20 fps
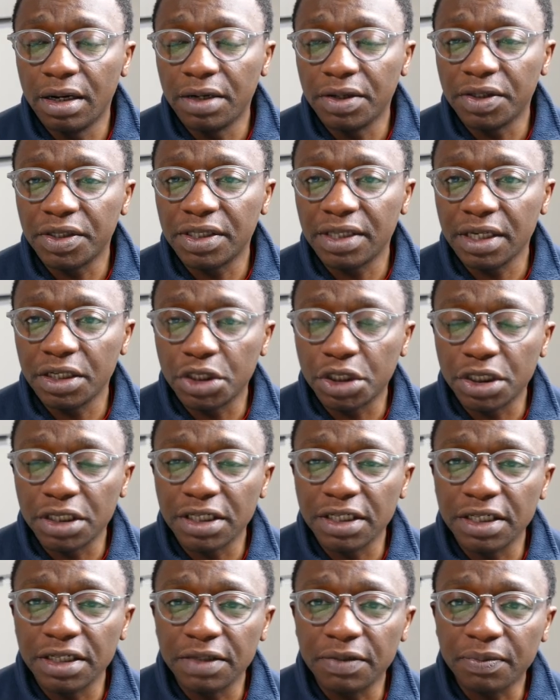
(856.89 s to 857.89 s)

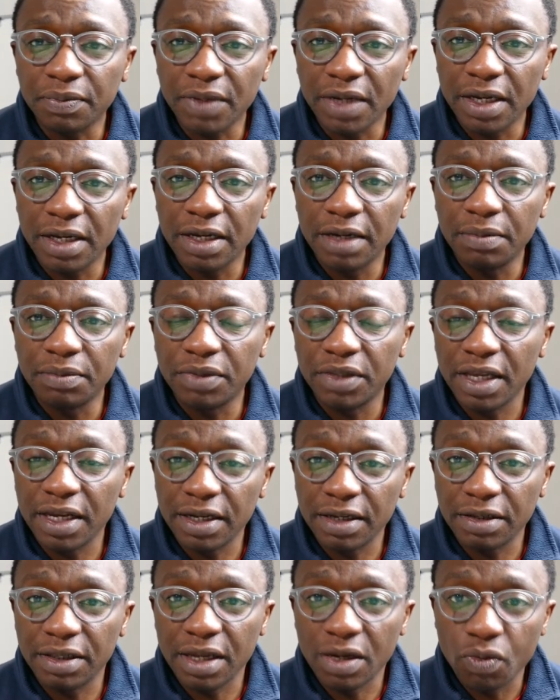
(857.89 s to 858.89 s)
essentially
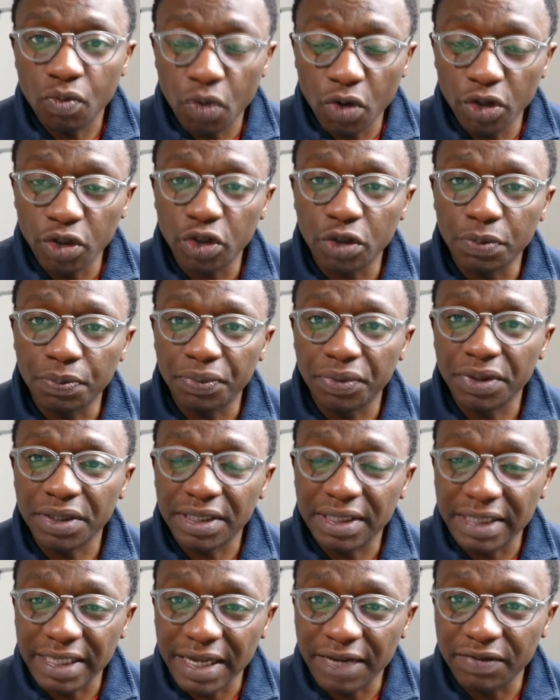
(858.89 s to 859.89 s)
they want to
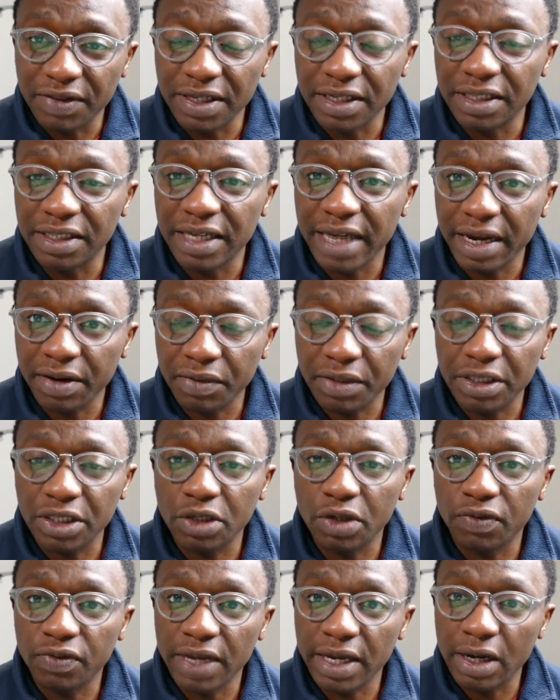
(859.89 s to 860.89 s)
preserve the
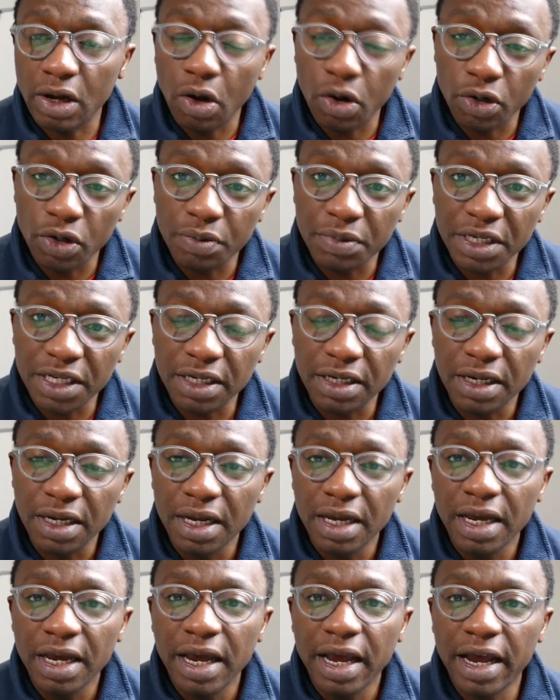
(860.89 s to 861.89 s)
integrity of the economy,
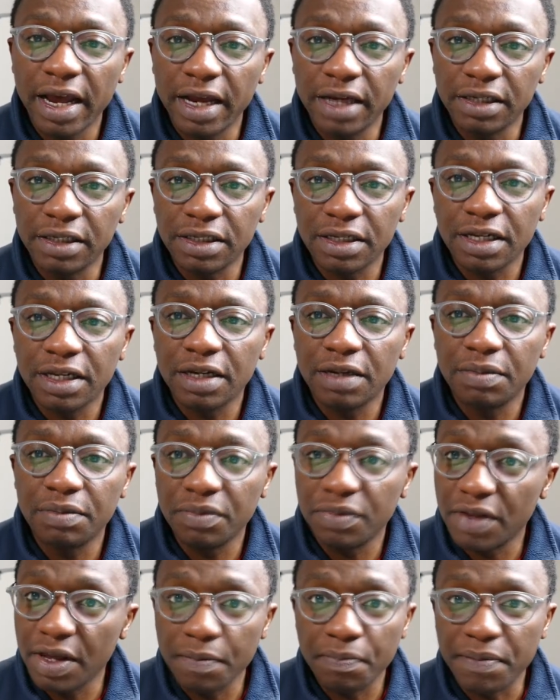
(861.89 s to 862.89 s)
and
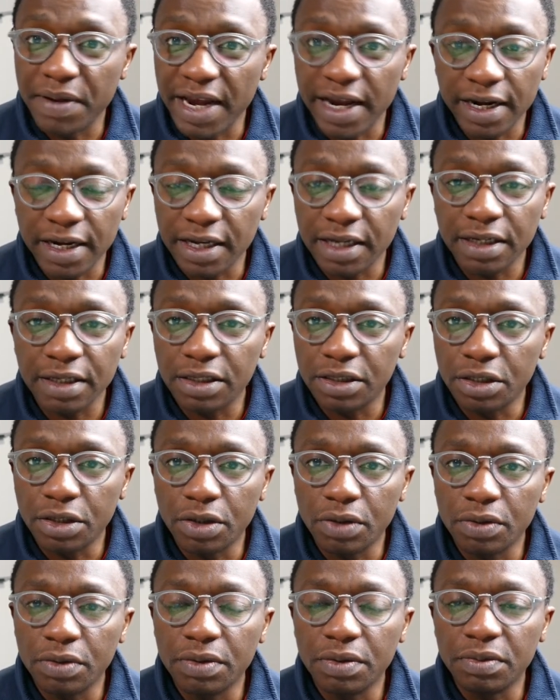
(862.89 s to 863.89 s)
they're bailing
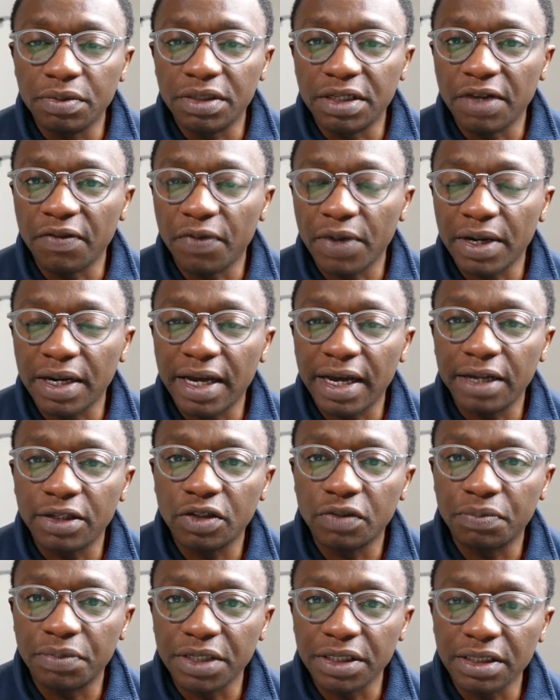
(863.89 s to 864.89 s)
different
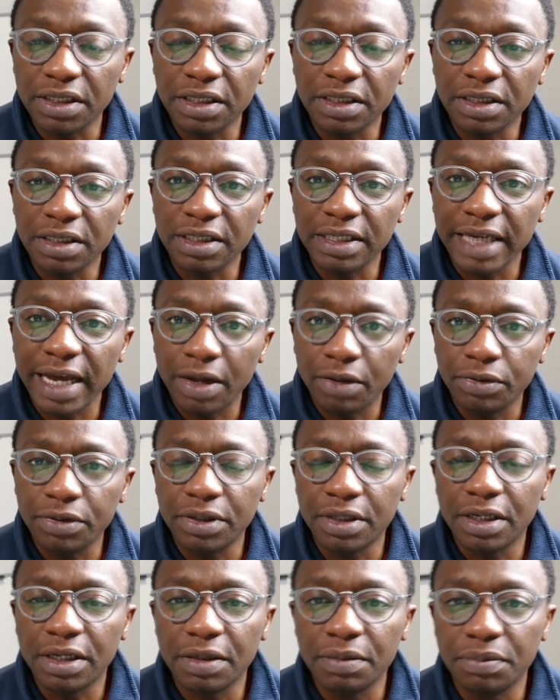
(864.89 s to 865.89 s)
kinds of businesses
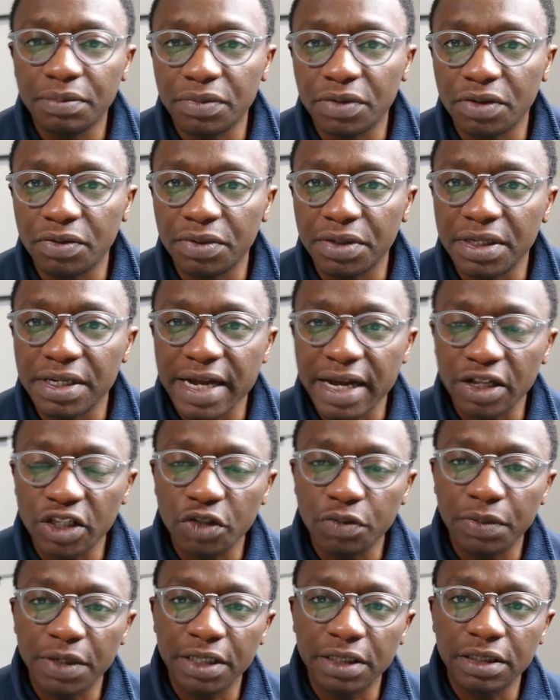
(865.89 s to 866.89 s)
out. There were
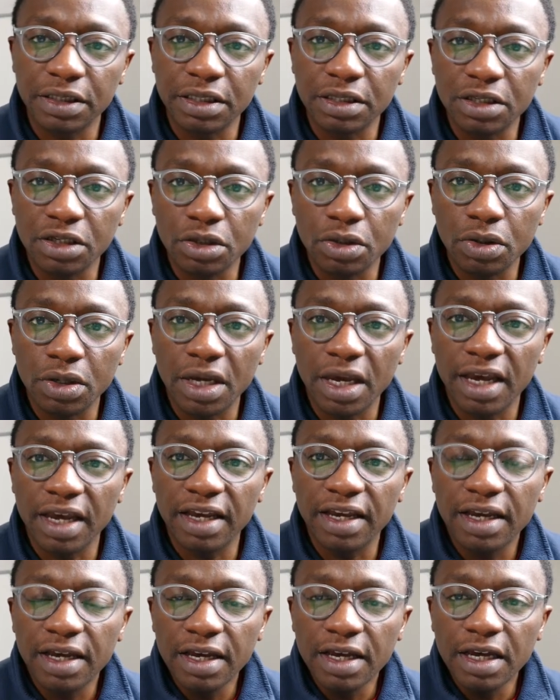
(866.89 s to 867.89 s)
announcements in the
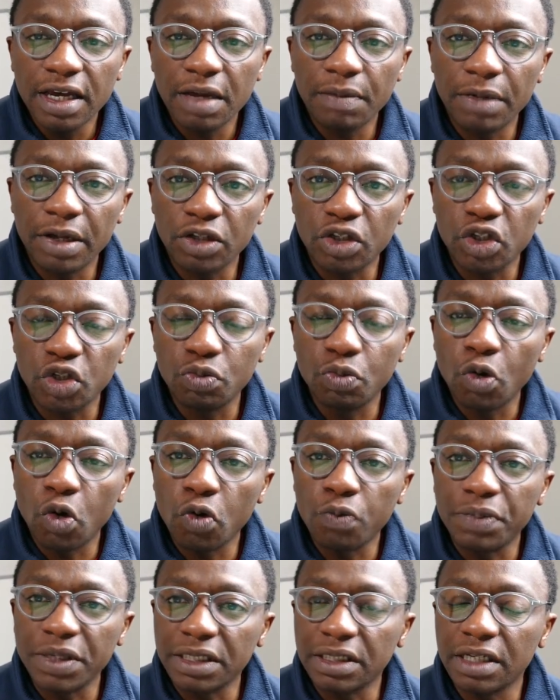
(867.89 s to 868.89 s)
UK about
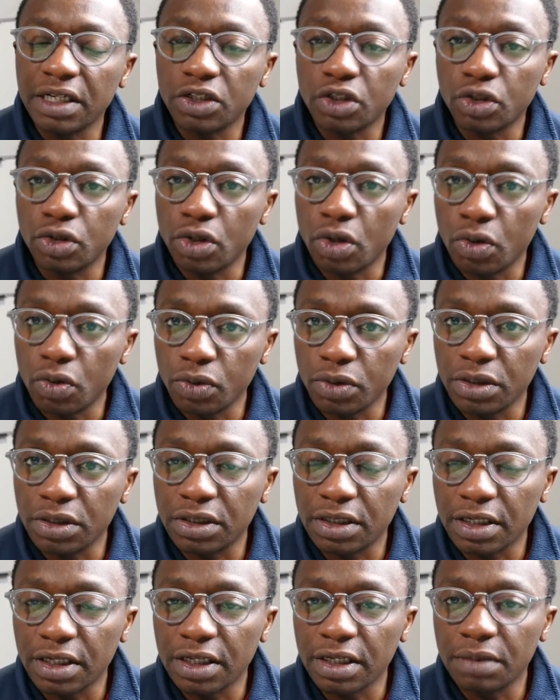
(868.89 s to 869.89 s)
small business
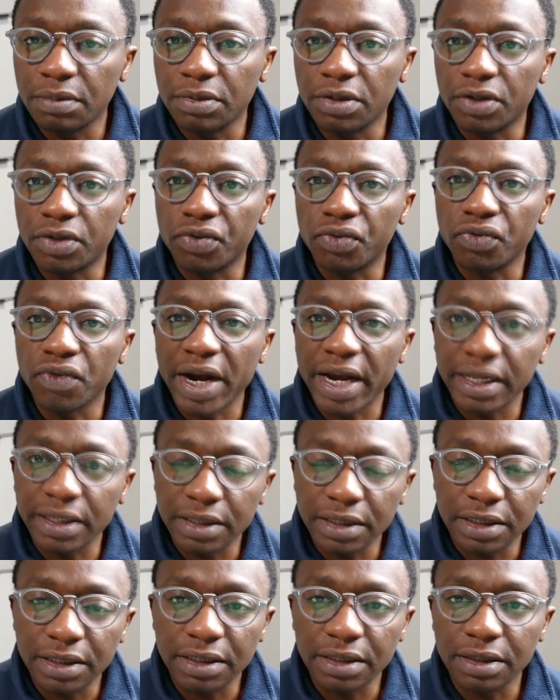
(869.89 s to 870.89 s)
loans,
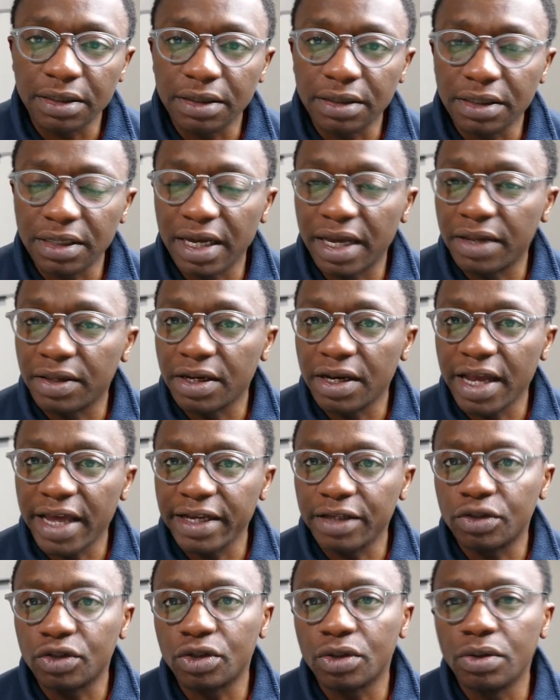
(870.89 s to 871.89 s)
grants, and the
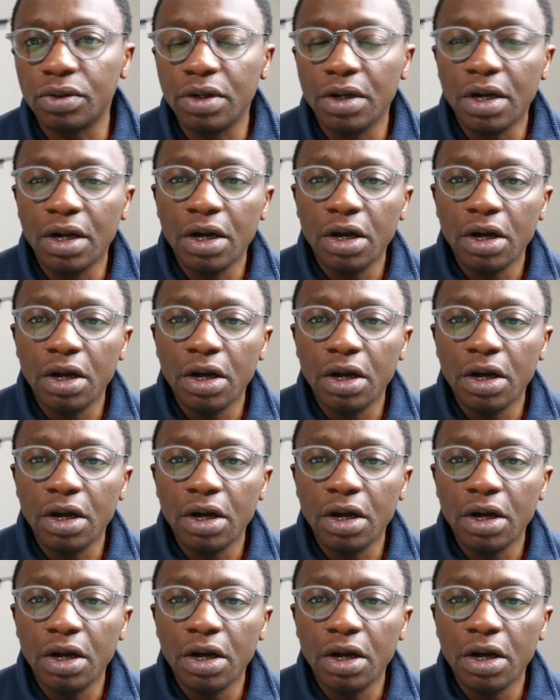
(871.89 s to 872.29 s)
like. So